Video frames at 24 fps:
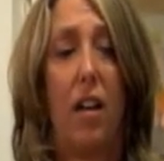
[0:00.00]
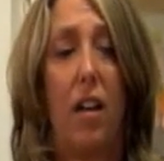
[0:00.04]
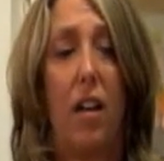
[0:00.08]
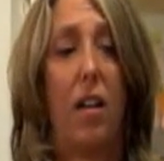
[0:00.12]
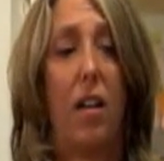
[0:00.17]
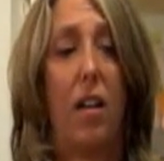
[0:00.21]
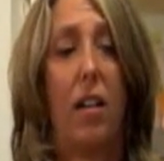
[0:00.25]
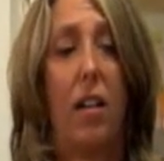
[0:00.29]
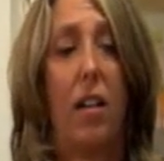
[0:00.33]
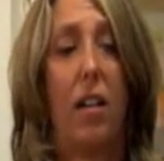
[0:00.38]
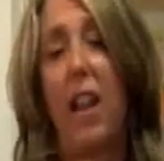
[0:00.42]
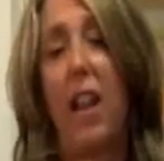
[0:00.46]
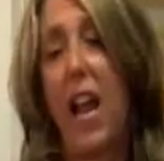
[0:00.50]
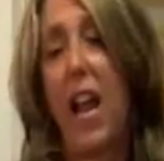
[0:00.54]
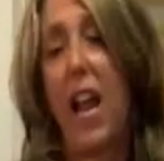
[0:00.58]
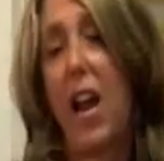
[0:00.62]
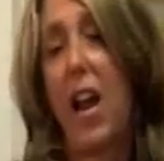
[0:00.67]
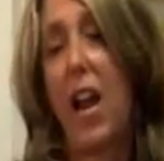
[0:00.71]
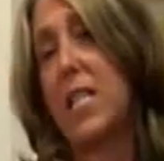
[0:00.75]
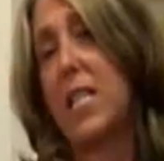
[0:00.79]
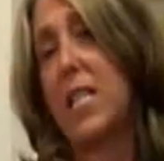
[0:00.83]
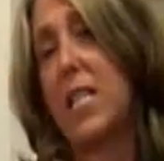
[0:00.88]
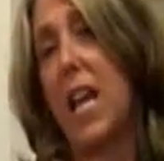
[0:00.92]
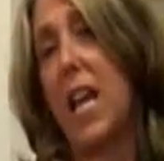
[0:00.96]
like I
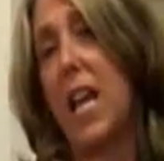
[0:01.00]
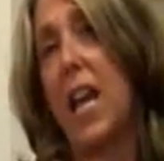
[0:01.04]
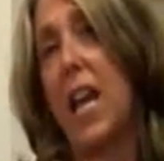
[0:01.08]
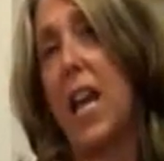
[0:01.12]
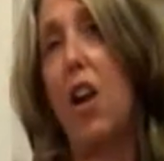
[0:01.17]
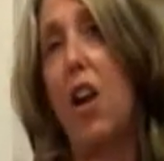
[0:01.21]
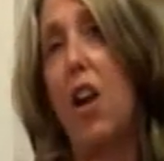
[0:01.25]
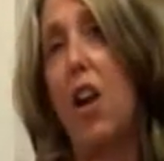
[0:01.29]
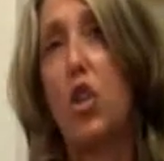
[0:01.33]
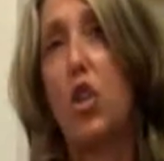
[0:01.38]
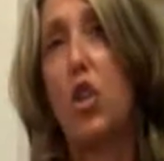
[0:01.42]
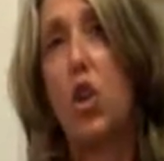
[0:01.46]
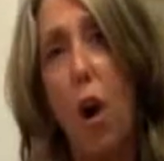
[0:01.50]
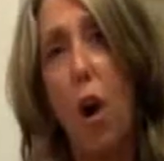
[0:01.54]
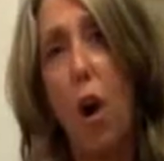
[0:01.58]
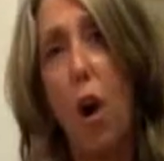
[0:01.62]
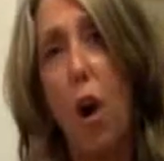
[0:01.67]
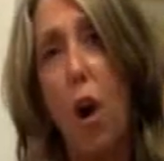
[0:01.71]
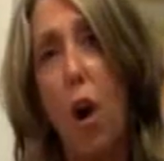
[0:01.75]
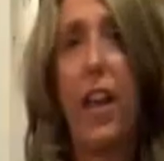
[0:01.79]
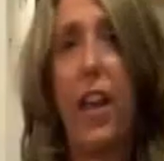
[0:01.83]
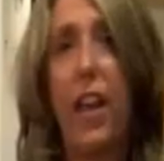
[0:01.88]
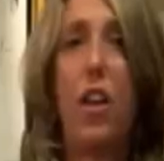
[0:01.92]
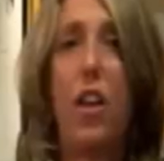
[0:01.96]
was saying here,
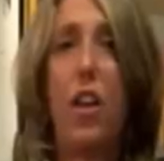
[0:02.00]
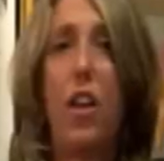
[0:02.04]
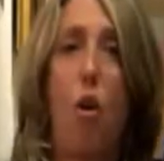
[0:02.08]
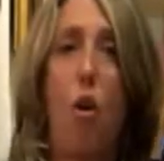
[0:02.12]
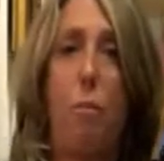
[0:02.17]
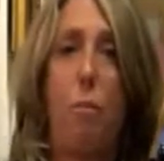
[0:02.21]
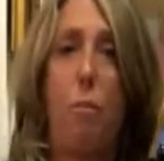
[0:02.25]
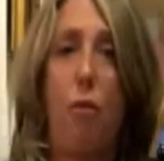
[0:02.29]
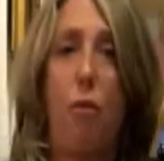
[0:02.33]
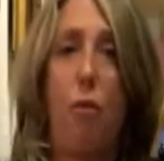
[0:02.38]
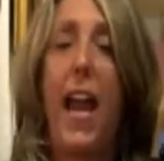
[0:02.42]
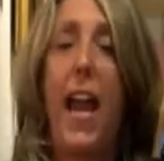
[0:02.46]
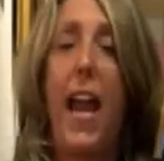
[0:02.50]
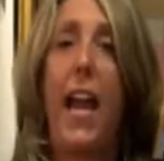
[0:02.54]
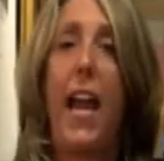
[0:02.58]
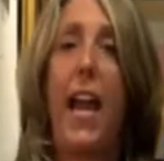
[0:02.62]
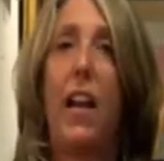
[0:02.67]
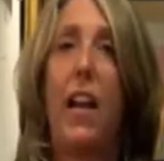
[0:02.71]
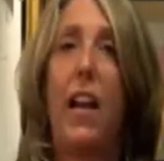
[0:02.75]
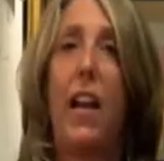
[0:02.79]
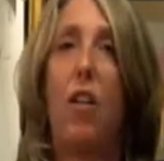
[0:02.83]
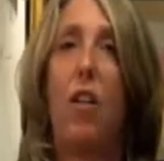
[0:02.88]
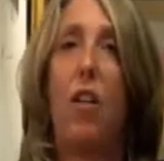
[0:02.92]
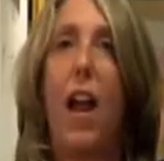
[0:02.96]
torquing your
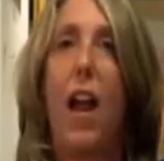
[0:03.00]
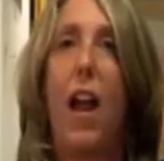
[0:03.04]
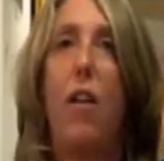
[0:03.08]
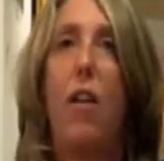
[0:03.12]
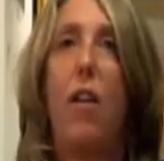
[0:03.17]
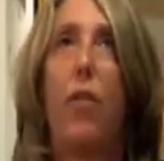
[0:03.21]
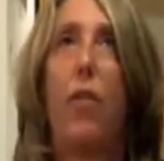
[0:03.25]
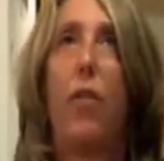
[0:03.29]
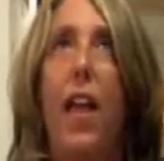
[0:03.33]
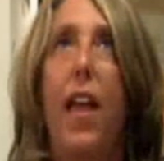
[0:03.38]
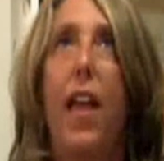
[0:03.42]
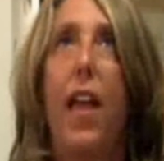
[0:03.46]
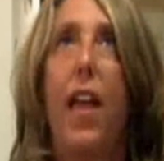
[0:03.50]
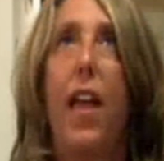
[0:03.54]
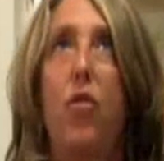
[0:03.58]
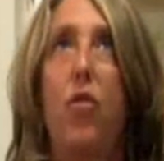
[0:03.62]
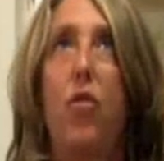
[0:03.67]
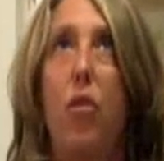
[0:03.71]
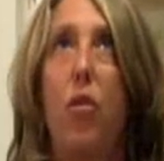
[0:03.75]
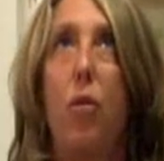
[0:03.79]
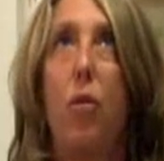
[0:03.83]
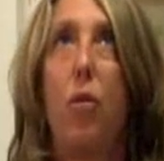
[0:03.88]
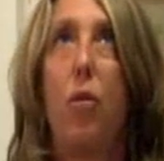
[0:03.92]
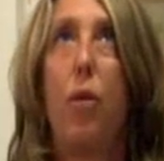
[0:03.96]
brain around things
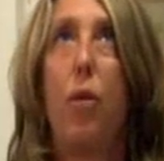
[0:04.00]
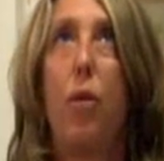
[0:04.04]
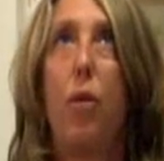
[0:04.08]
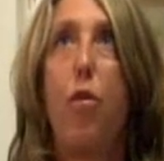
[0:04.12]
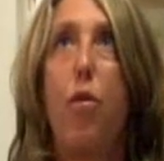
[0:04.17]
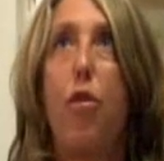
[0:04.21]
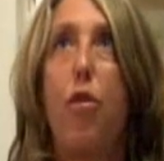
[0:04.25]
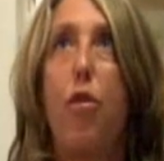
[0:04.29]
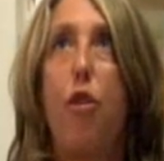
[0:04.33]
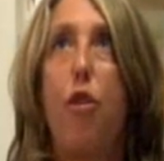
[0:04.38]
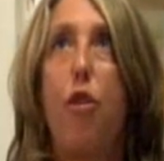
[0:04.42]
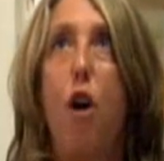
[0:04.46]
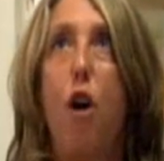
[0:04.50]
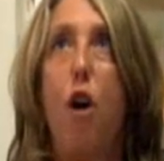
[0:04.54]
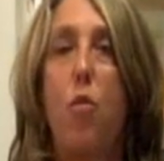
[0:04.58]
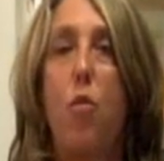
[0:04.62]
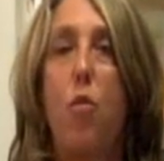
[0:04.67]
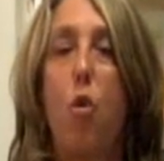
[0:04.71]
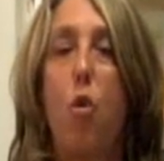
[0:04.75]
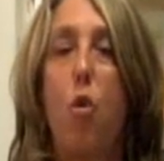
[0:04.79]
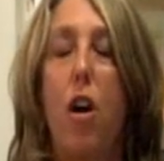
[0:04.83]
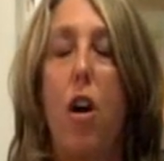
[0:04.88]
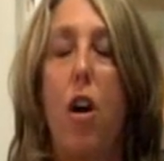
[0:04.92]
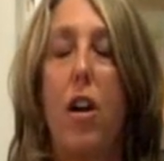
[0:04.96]
you thought
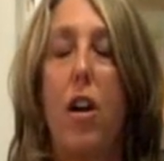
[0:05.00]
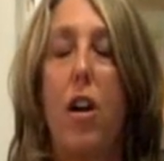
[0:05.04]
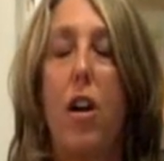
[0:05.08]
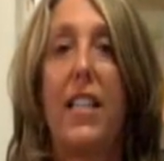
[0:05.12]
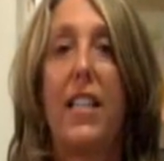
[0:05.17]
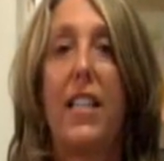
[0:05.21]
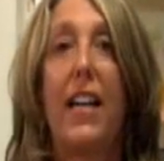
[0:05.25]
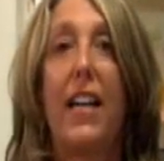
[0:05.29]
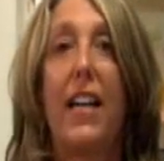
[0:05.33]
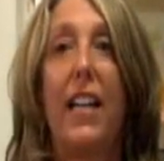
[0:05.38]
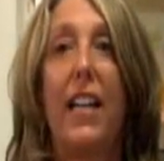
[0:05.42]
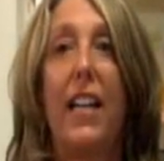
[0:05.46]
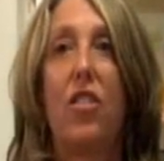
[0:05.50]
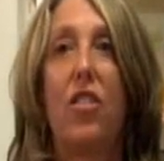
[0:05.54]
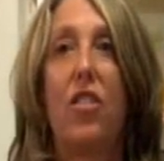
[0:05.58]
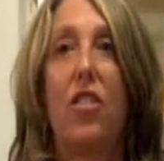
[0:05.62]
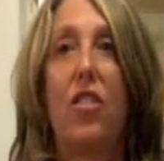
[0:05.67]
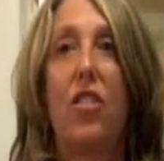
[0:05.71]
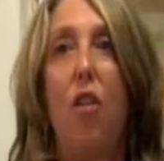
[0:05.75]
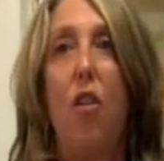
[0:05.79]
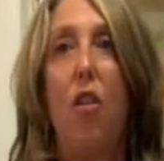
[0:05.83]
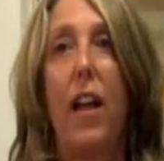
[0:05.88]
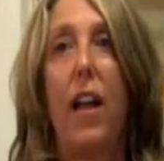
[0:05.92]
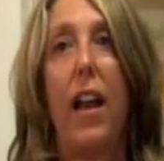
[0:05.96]
were set in
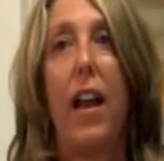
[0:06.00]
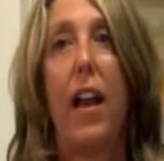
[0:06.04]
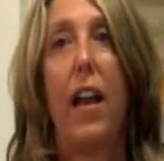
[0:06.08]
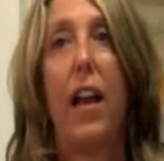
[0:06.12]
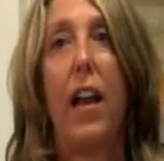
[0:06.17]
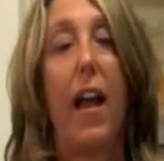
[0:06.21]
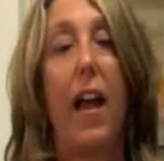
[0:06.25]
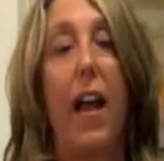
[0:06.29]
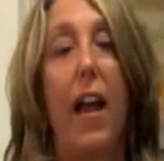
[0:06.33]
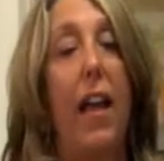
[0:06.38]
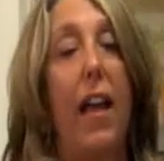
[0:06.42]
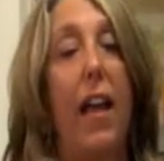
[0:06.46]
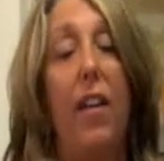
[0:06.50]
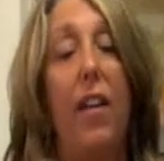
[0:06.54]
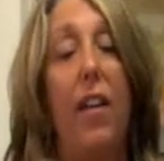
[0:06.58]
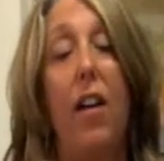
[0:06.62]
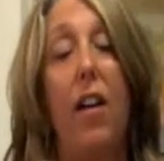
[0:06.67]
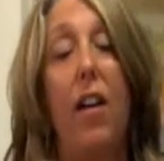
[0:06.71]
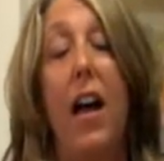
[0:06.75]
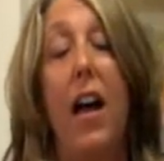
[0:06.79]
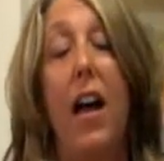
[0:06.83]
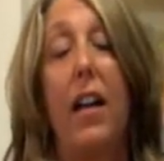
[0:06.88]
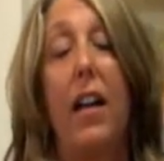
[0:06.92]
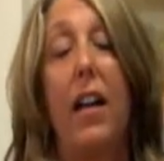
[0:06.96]
stone and they're
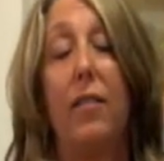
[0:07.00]
not.